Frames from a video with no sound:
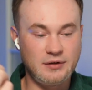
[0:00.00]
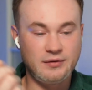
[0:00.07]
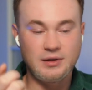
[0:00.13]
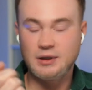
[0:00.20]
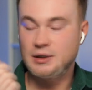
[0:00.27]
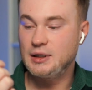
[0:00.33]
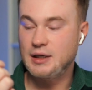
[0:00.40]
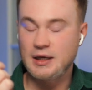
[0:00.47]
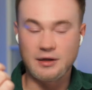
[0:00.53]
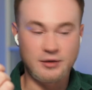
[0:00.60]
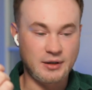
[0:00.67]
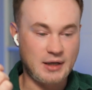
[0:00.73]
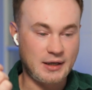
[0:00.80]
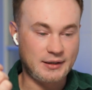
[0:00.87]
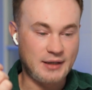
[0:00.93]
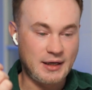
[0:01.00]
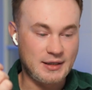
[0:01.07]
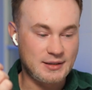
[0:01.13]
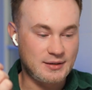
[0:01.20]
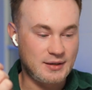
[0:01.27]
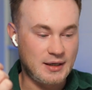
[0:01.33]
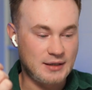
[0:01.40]
definitely can
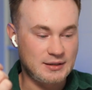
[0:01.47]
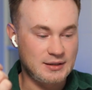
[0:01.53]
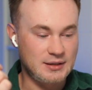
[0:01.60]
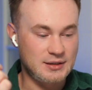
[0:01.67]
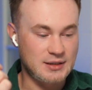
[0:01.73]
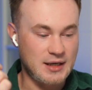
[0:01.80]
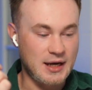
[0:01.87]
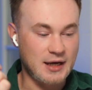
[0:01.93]
recognize that it's